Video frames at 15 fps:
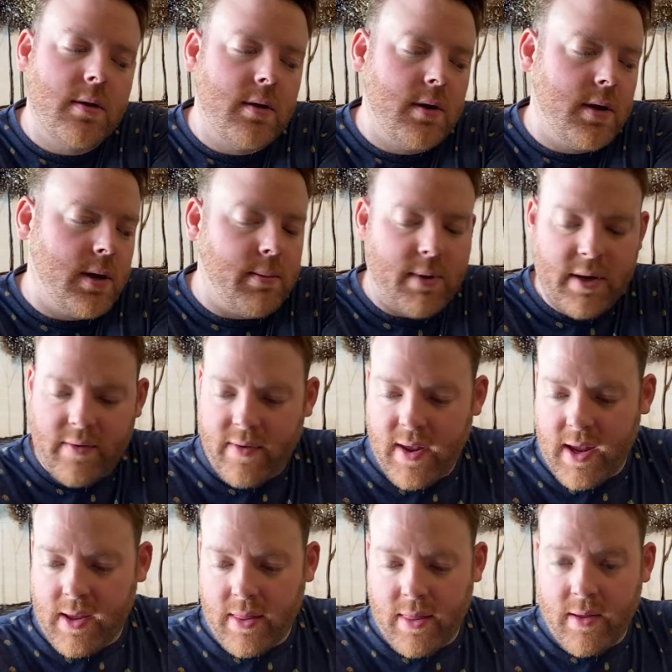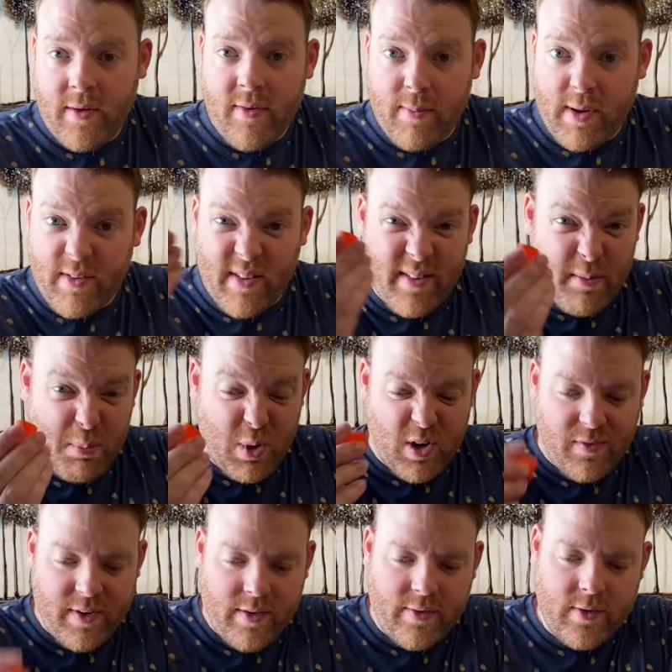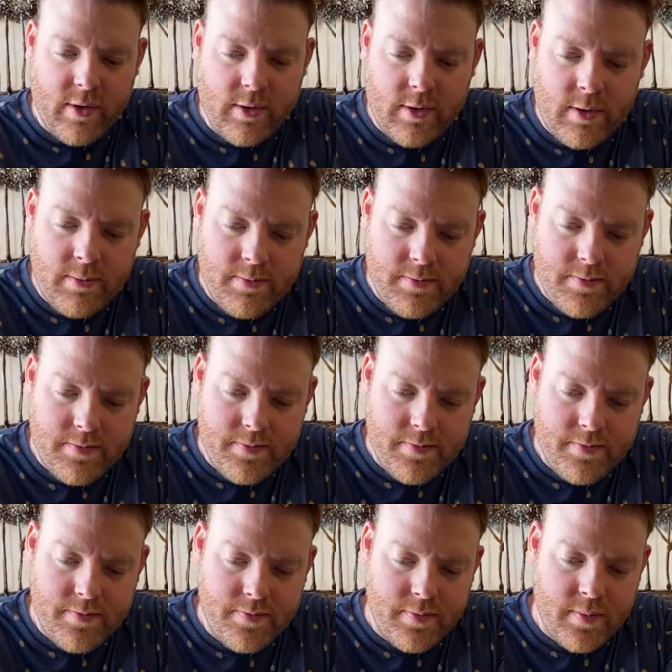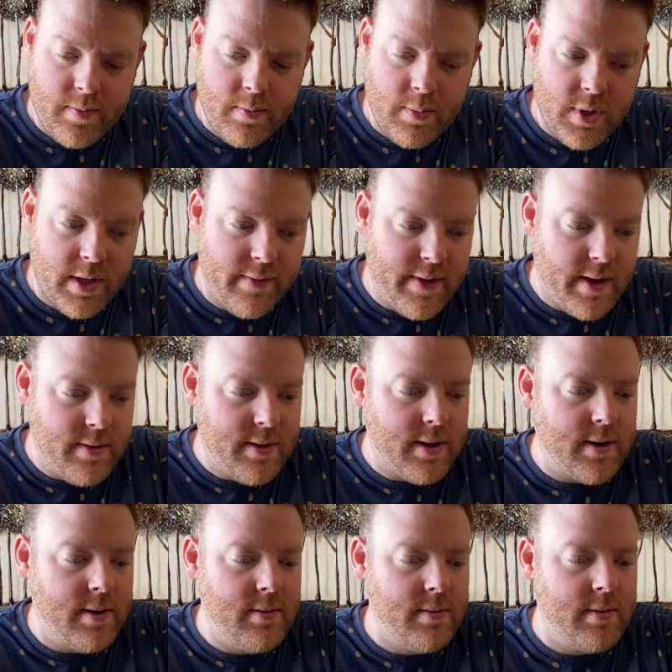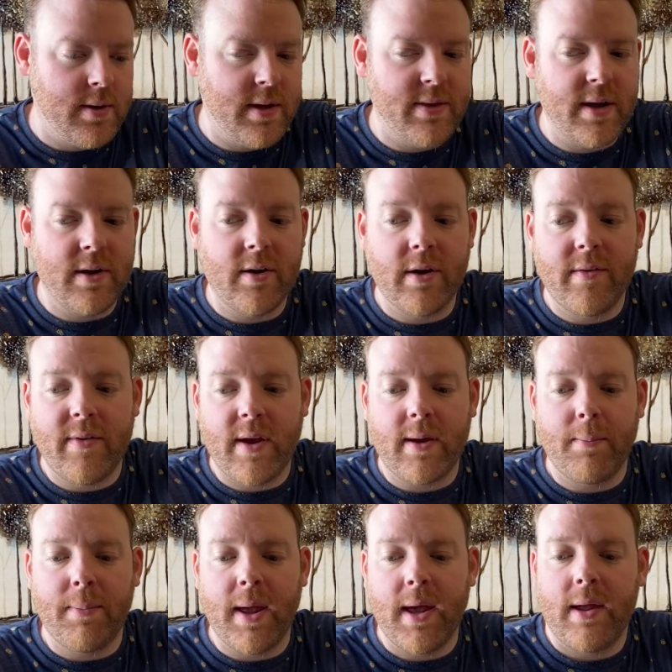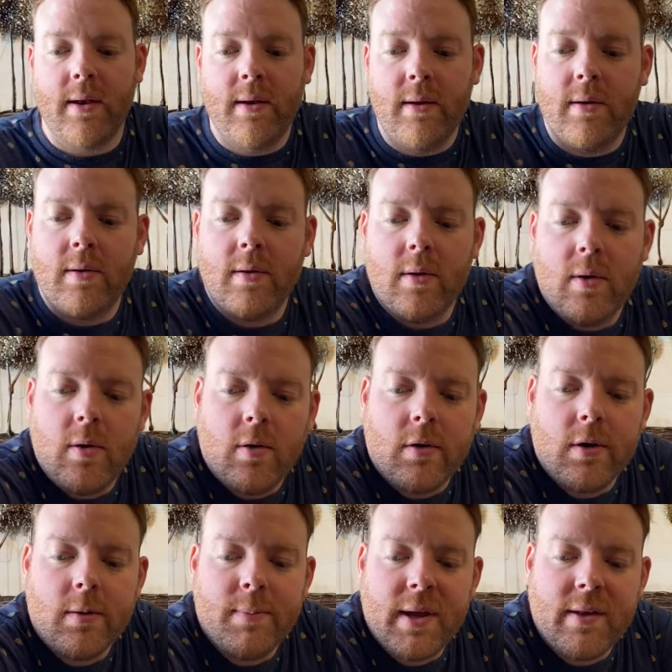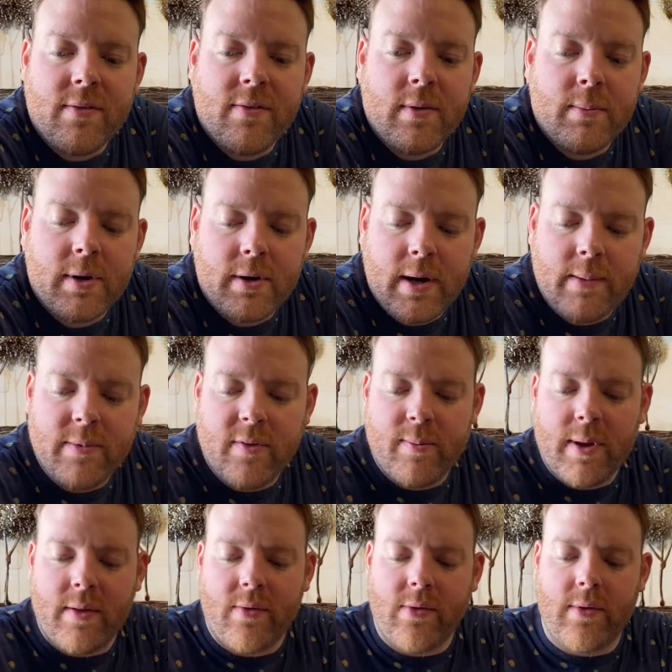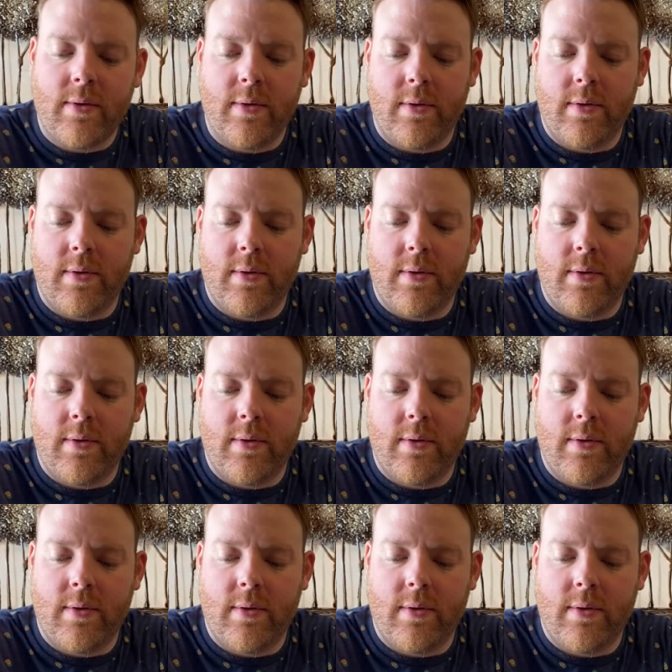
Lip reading: I'm gonna take this because it's a perfect circle. Put it down there, and then you're going to take a pen or a pencil. I'm going to grab this pencil.